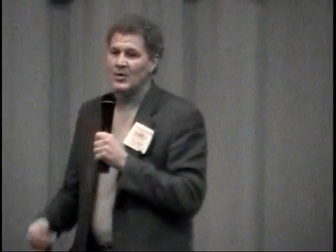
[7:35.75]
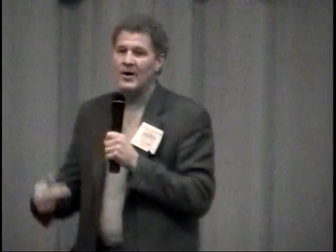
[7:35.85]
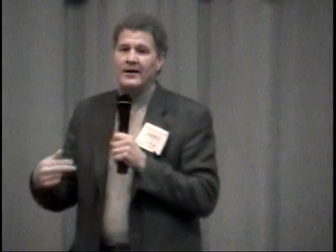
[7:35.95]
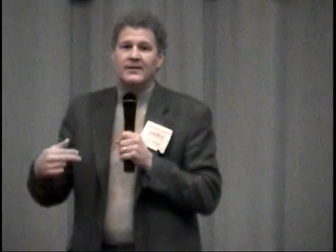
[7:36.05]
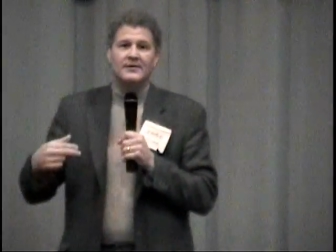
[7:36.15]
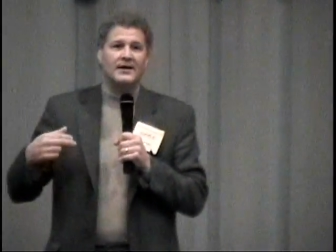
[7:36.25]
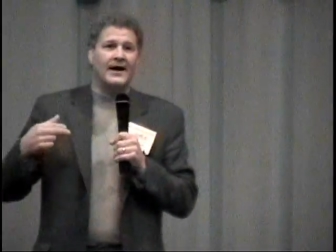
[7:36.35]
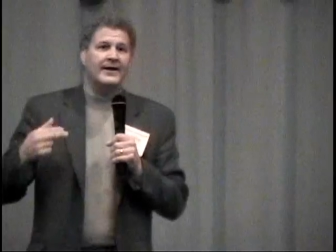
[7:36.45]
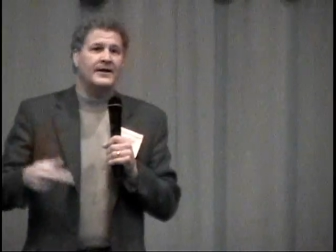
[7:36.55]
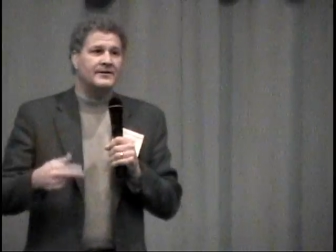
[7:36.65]
Well,
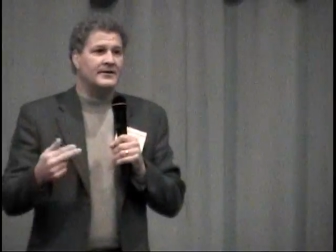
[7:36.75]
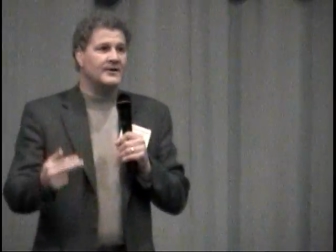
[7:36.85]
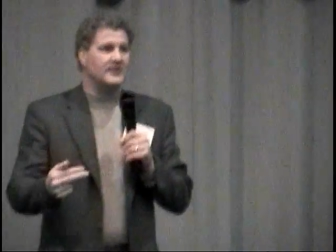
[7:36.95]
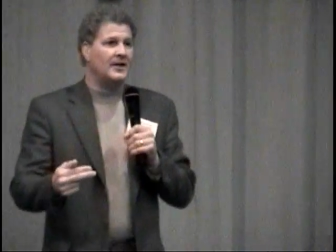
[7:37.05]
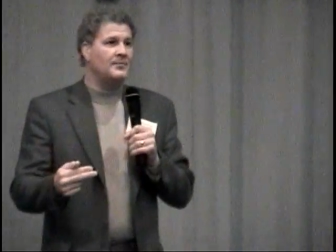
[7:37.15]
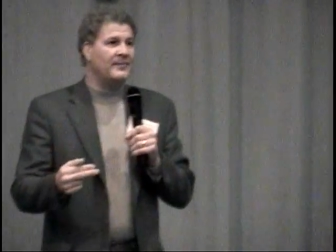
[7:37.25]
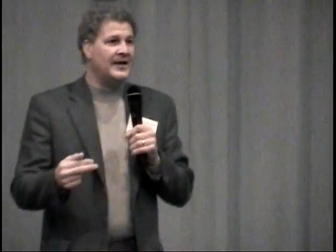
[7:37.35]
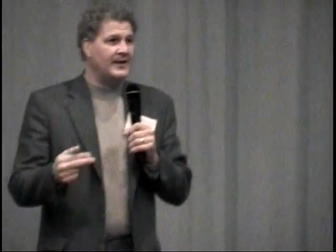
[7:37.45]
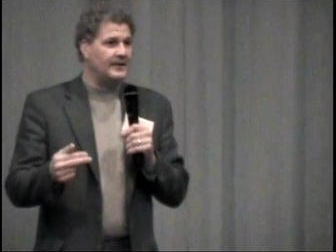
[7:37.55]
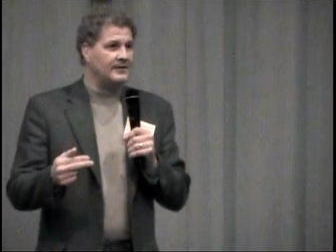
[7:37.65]
I get to the club
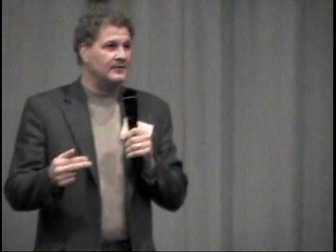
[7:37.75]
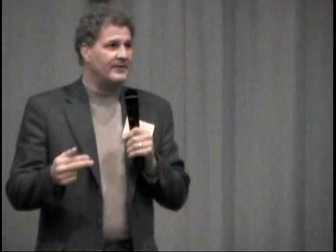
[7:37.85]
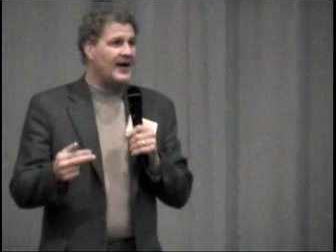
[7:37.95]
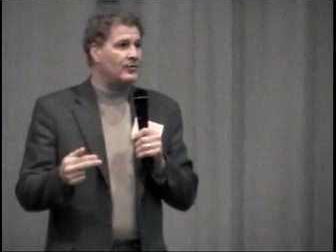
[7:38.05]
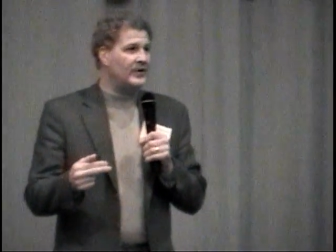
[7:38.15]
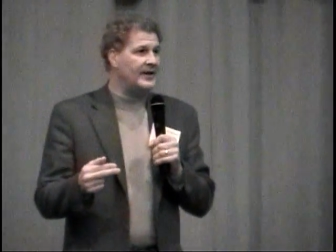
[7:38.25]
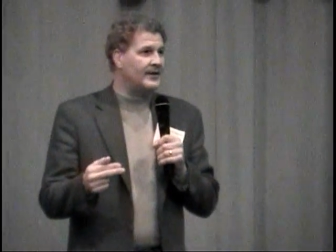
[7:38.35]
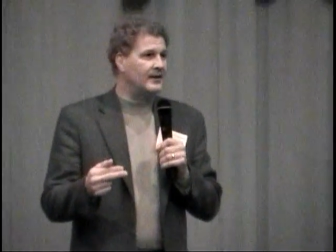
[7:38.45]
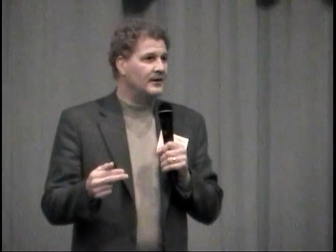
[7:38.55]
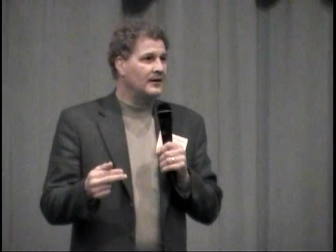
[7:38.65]
meeting that week,
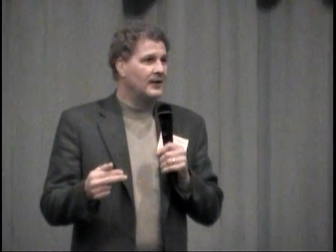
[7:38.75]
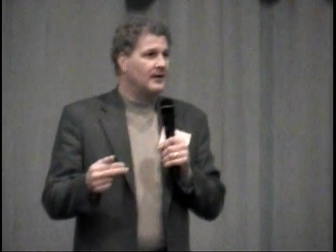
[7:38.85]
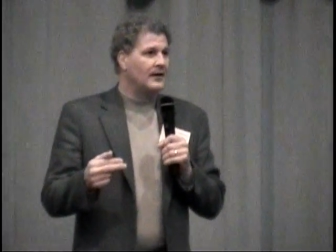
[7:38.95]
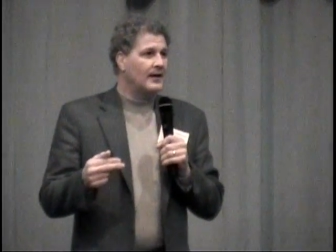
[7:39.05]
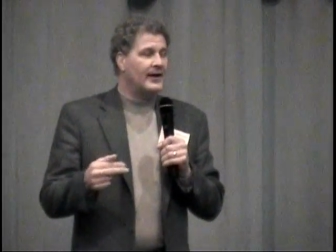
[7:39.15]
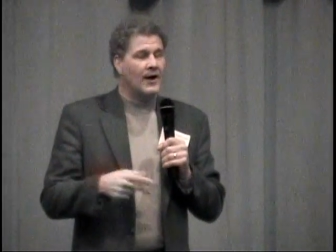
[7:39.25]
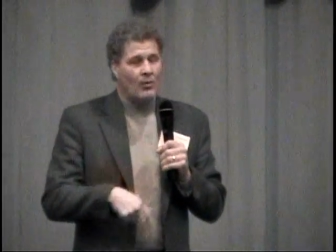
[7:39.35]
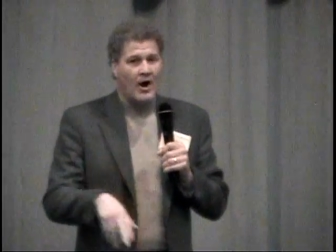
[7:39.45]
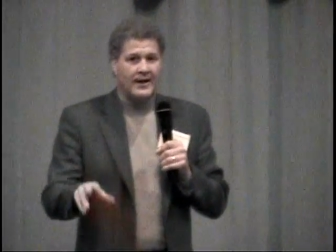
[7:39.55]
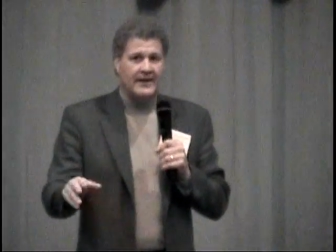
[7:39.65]
and I
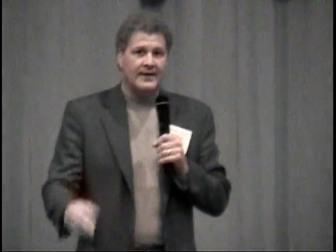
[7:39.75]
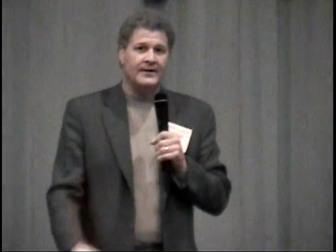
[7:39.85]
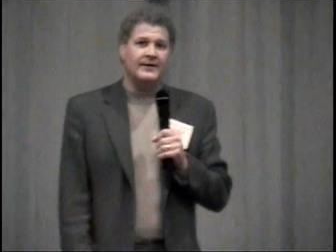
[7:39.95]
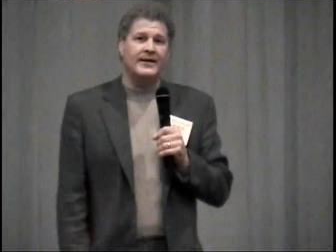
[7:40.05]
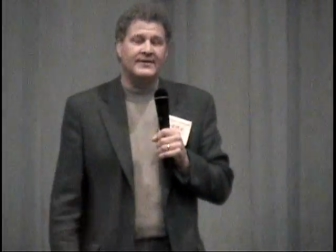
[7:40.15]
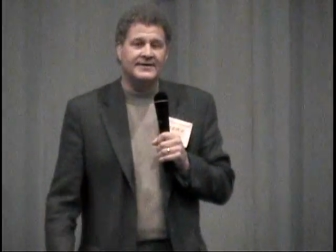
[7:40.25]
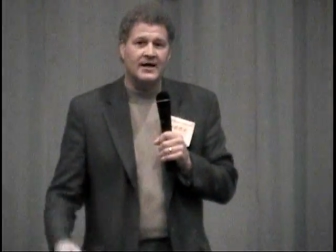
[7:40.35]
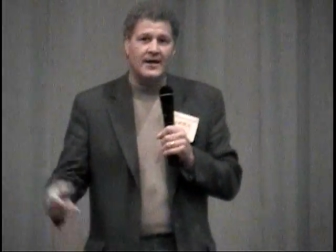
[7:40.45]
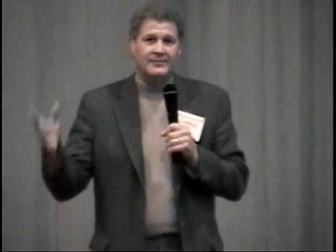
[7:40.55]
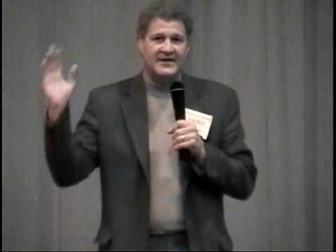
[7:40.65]
walk in, and at the
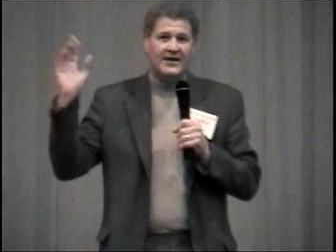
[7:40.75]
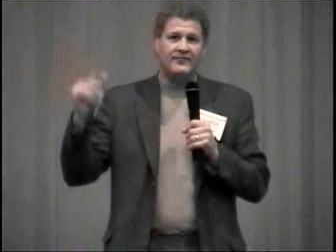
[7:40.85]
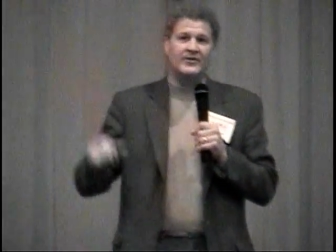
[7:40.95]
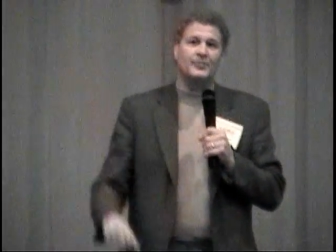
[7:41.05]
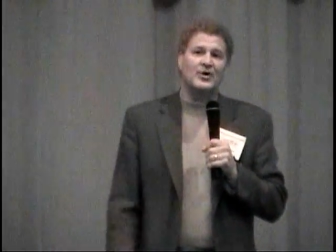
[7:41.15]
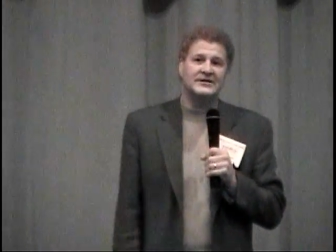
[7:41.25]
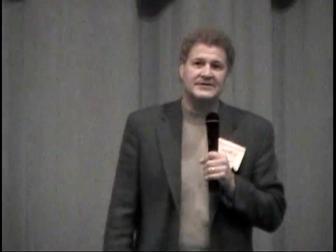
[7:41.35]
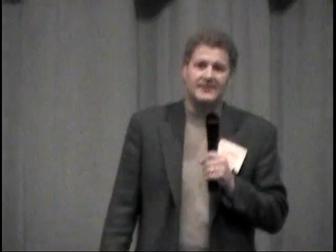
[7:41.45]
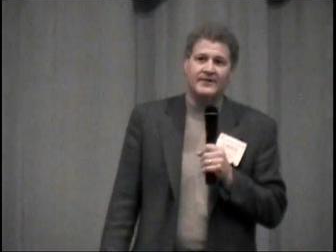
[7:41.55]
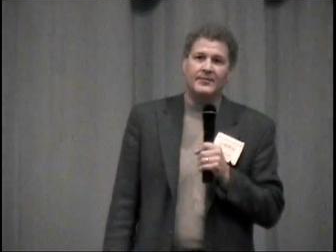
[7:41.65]
time, Dave, the
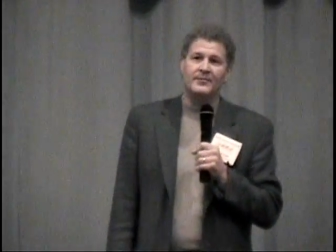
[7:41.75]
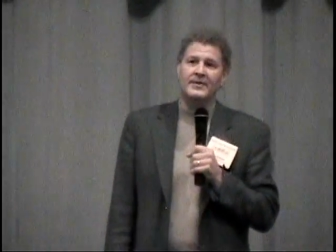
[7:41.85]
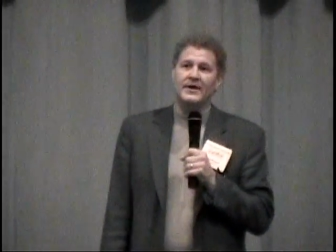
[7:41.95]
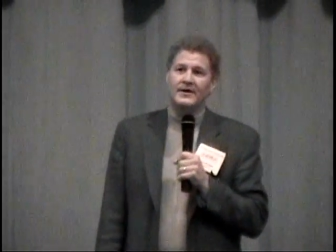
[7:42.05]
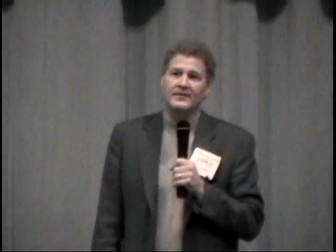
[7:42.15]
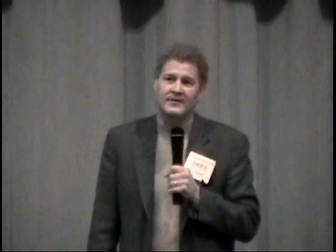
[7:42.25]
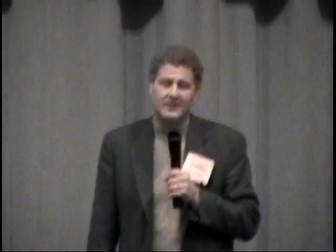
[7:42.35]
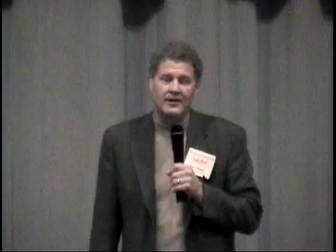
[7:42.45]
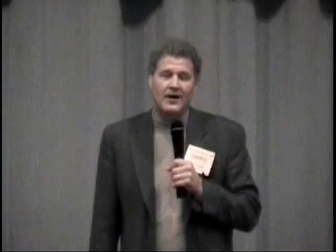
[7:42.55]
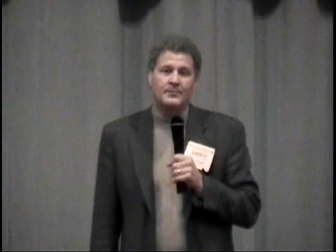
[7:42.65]
president of the
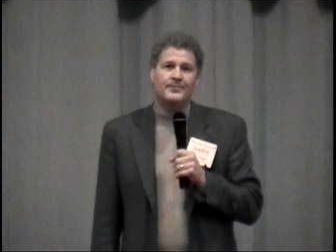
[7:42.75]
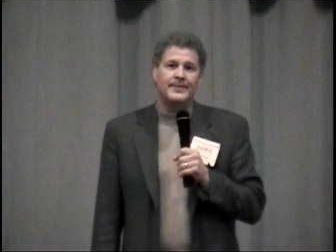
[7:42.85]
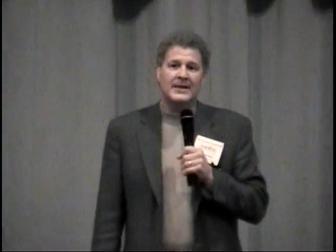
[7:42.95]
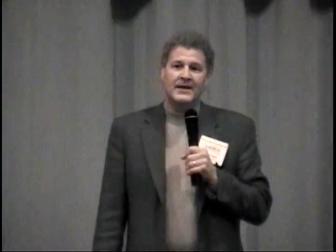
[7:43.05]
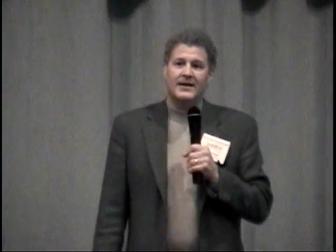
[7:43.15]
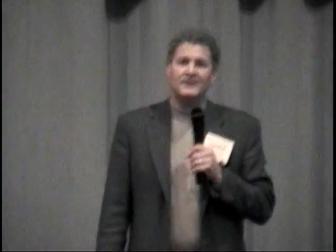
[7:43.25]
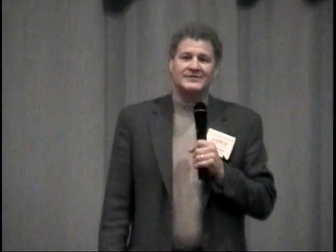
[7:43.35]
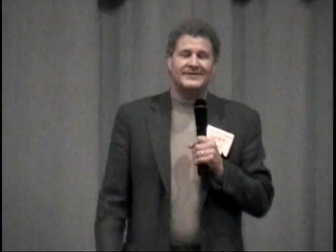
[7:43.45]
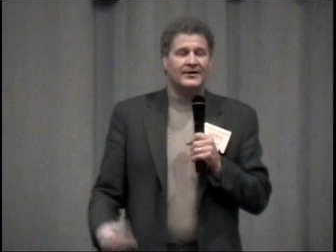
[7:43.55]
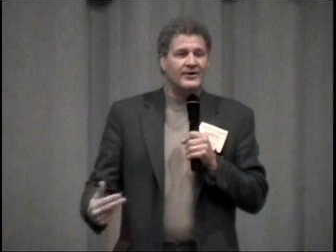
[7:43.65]
club, he
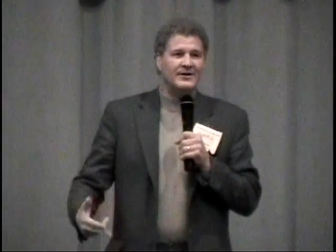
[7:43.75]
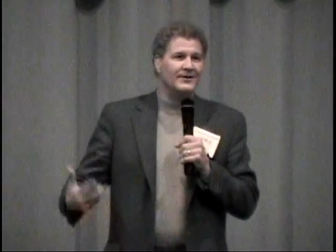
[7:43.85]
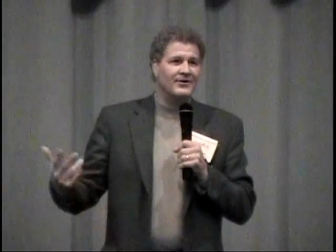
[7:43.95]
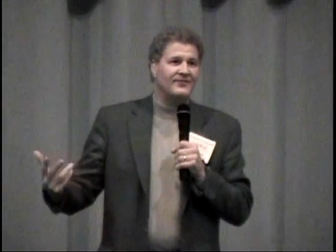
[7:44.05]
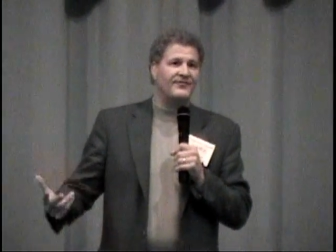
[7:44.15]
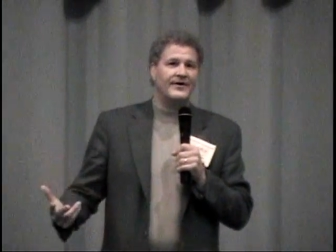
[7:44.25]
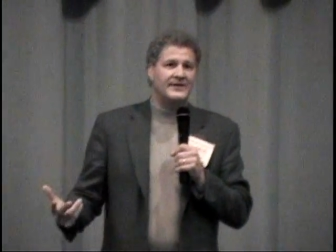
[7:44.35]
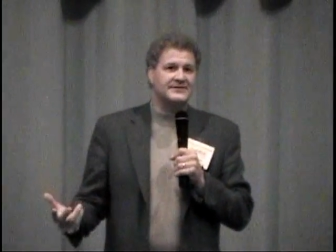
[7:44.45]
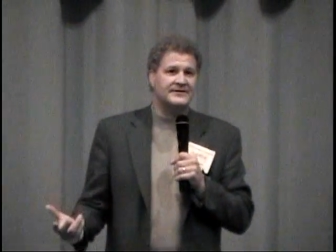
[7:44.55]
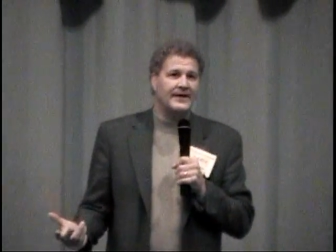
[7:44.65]
goes, Terry, you know, the
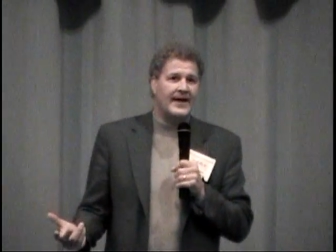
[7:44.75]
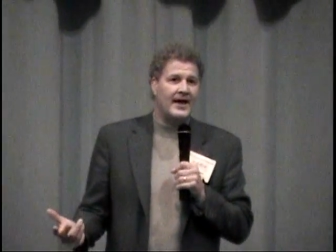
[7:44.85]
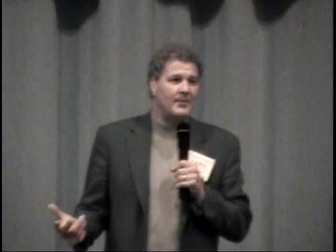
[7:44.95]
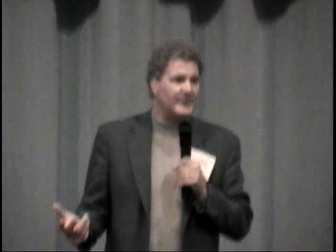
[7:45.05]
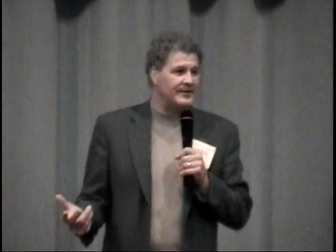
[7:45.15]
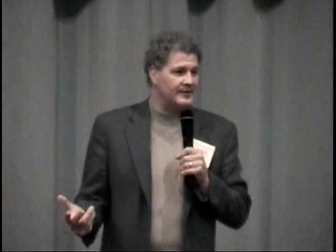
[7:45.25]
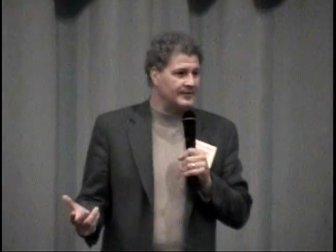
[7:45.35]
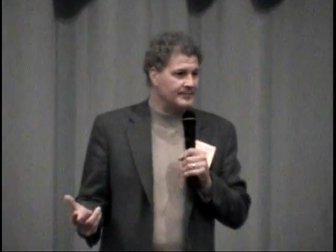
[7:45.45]
funniest thing happened.